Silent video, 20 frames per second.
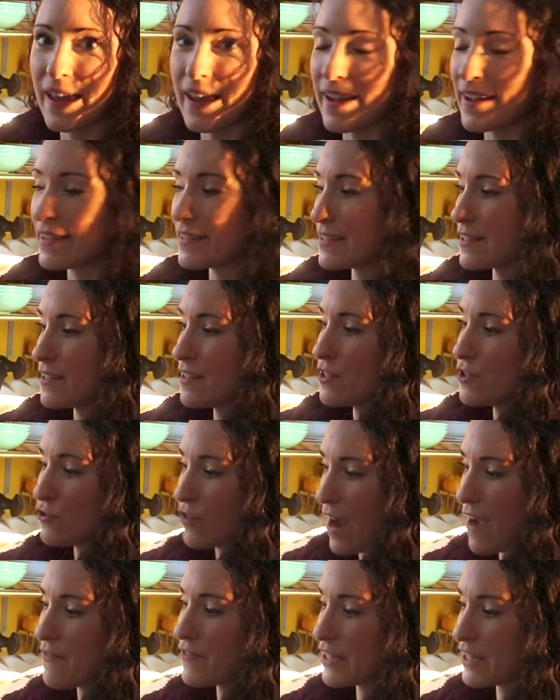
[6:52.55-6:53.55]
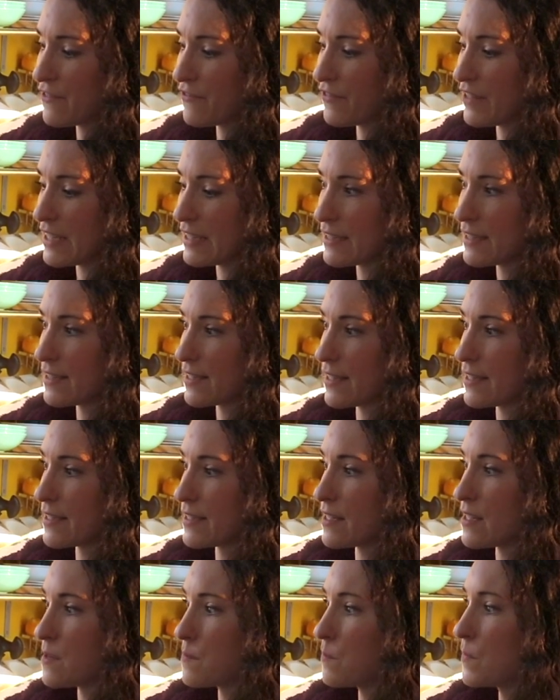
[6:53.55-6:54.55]
It's a gravity feed
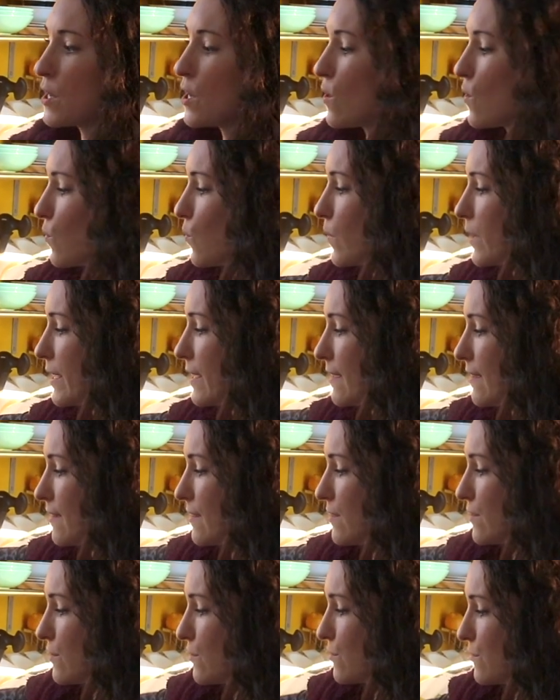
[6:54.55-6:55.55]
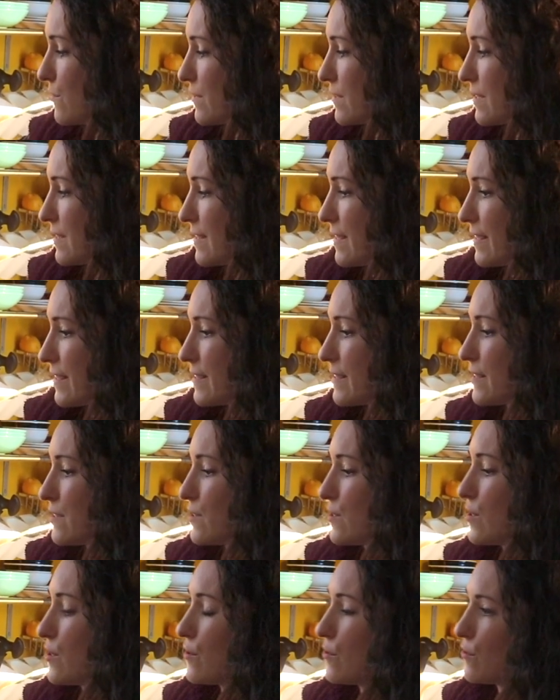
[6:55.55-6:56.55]
system. We use this
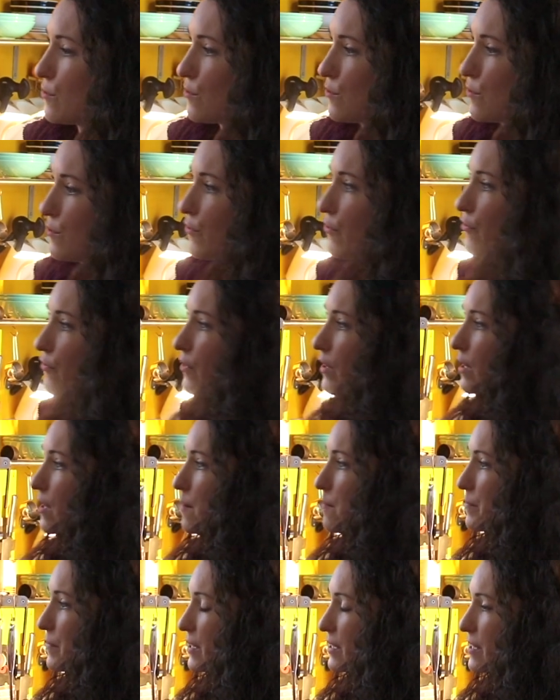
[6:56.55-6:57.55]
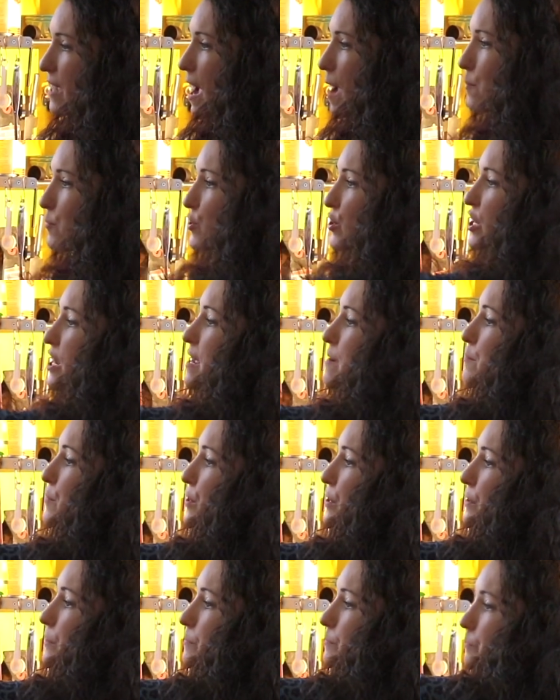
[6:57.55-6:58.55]
to fill up the top
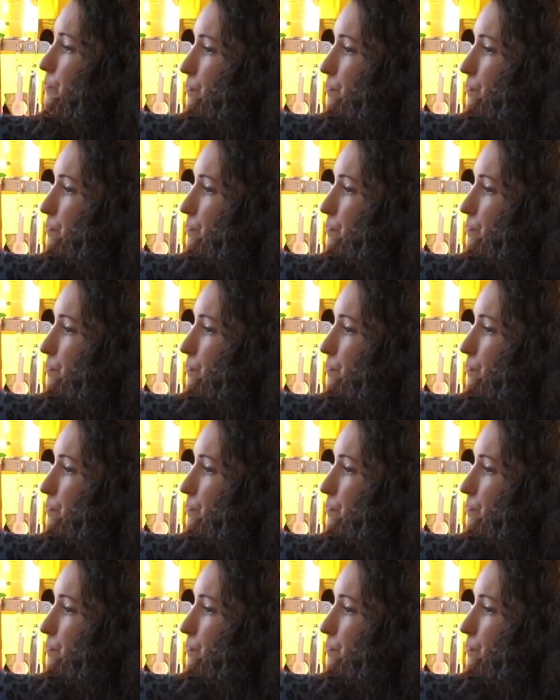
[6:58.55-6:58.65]
chamber